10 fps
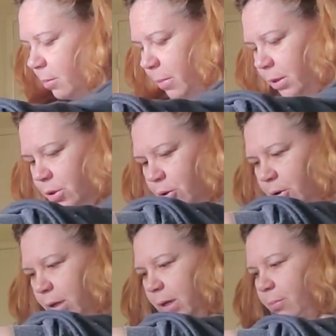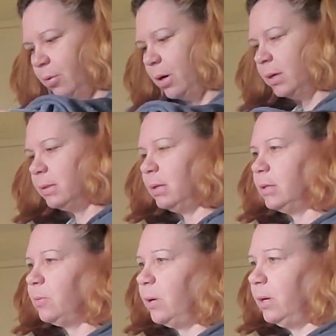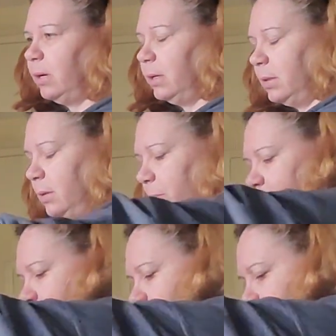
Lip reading: Make sure your heat press is what it needs to be